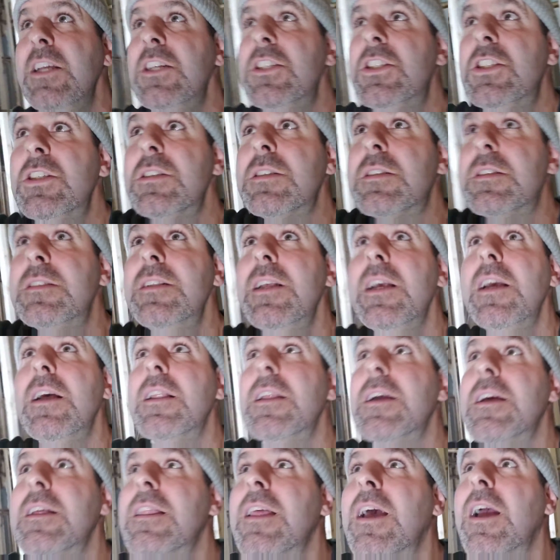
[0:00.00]
he's just
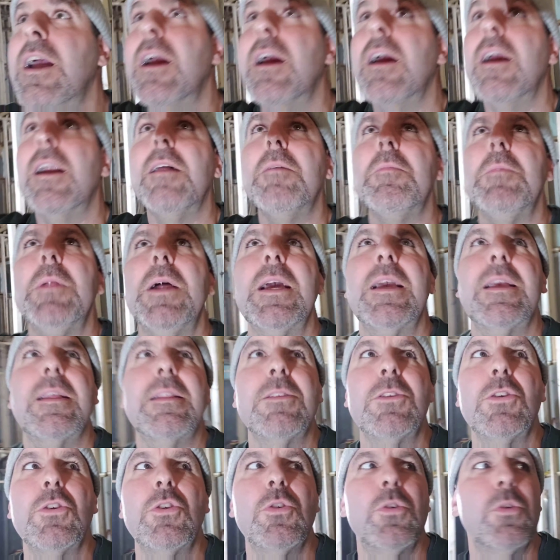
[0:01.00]
kneeling there, and I'm like,
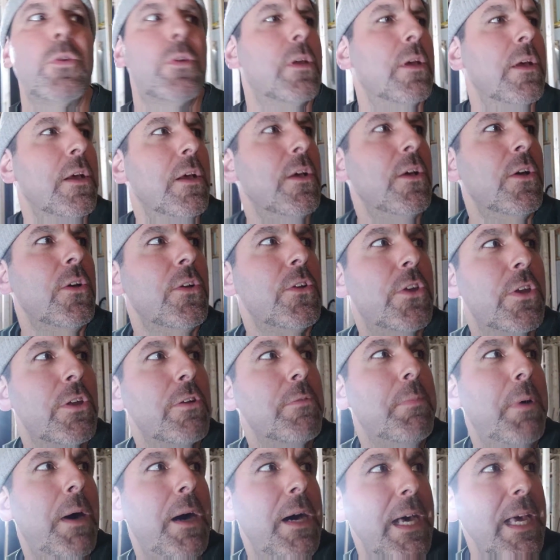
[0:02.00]
dude, do you
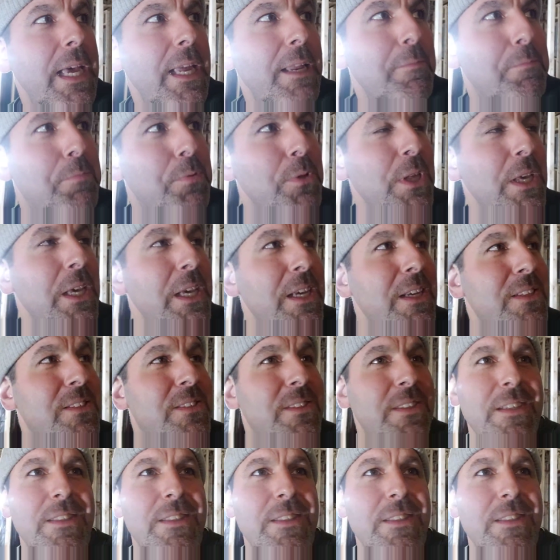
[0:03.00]
mind, please?